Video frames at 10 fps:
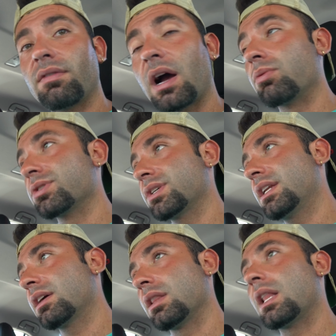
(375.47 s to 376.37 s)
I was
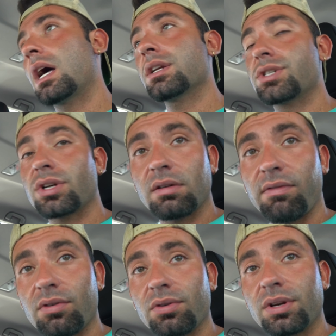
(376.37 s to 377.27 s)
eating a lot of junk
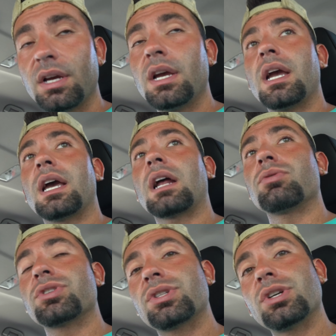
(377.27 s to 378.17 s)
food and I
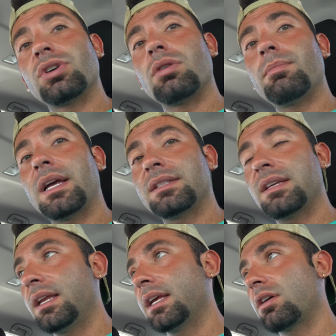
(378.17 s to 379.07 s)
was still
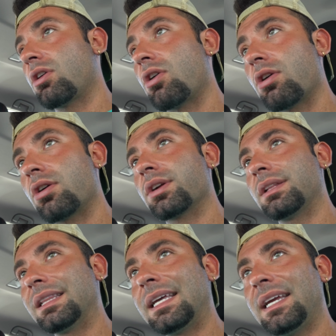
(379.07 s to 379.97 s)
maintaining a hard,
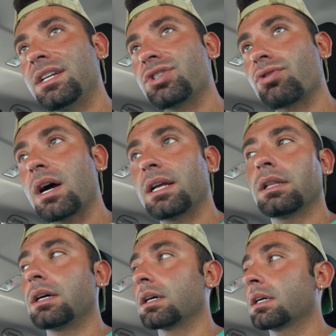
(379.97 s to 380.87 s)
lean, dry
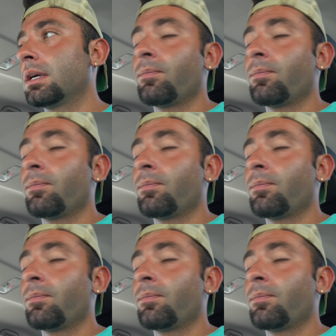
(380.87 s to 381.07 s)
look.